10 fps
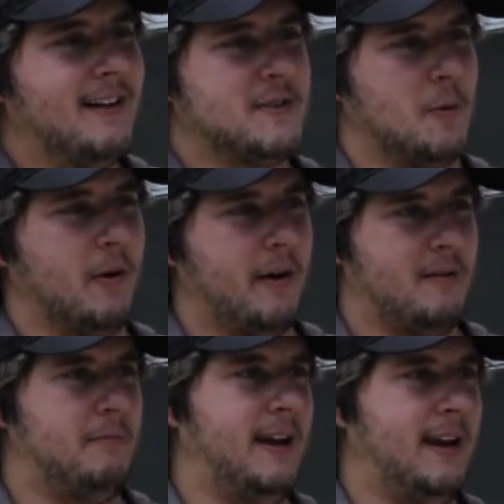So we're going
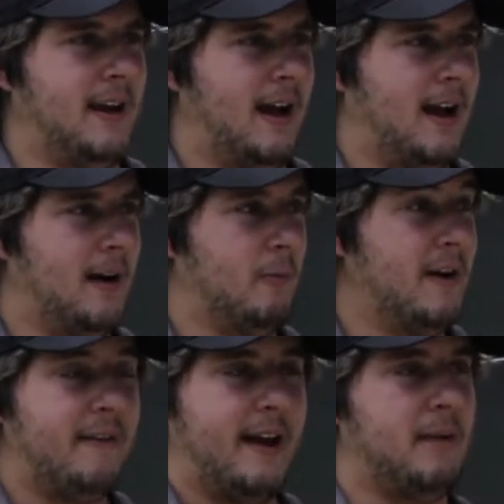to be
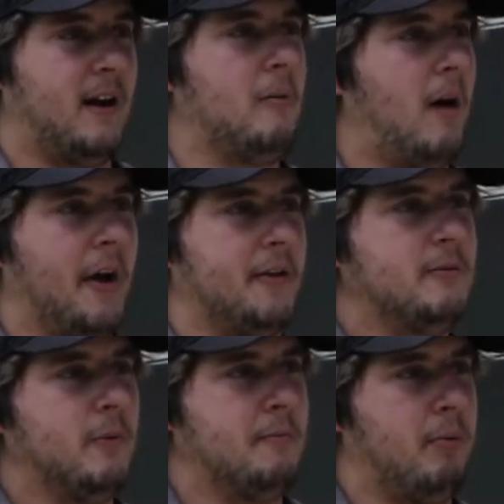revamping our
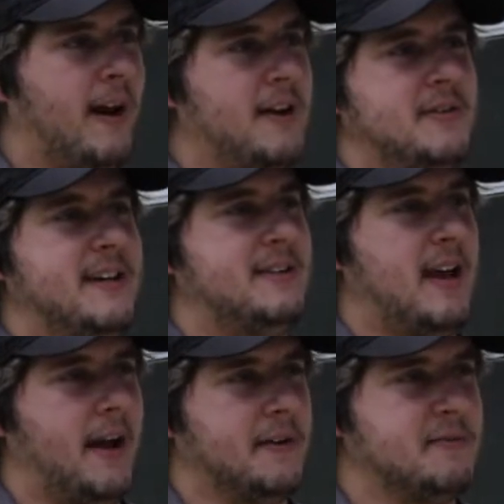model with brand new
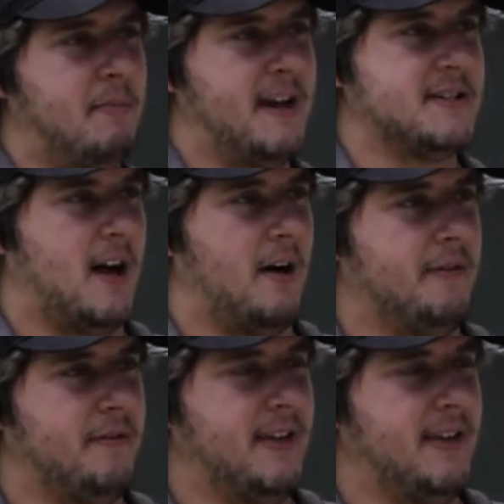details based off of